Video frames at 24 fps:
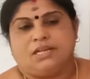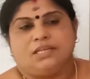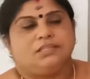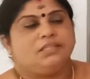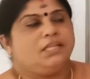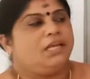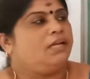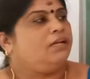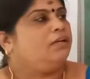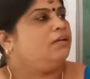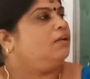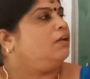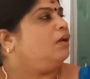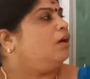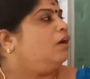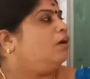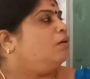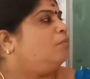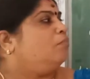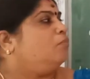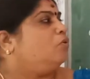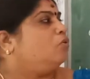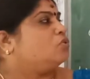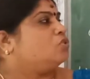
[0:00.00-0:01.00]
Then
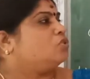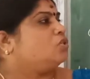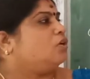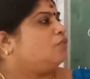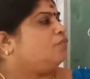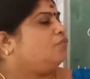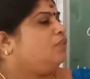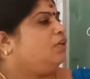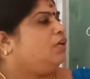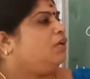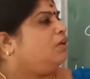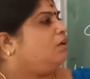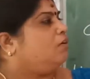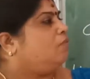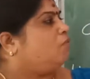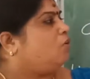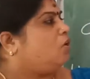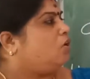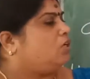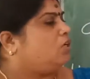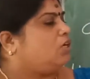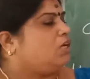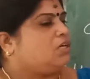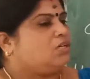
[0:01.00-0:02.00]
most of the
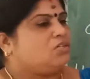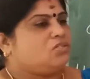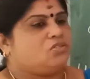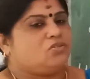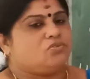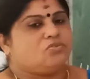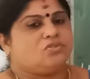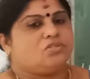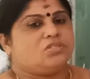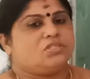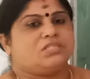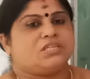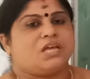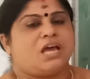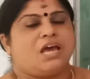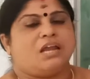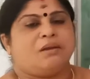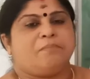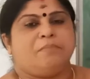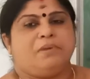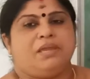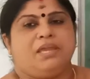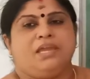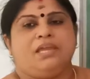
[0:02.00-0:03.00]
water resources
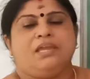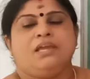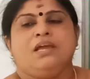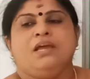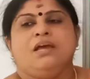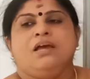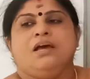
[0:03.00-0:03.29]
are being